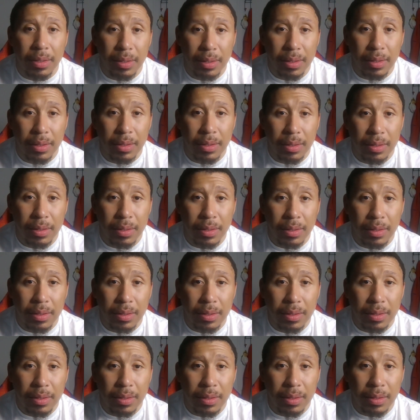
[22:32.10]

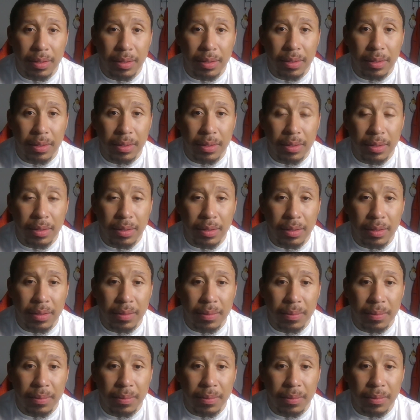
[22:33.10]

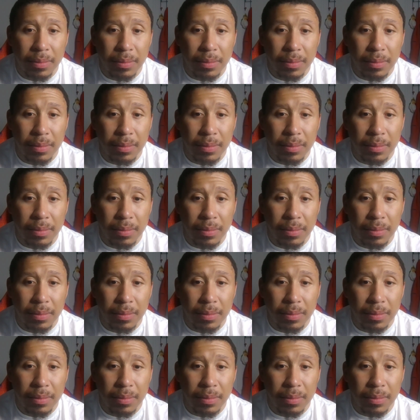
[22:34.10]
(silence)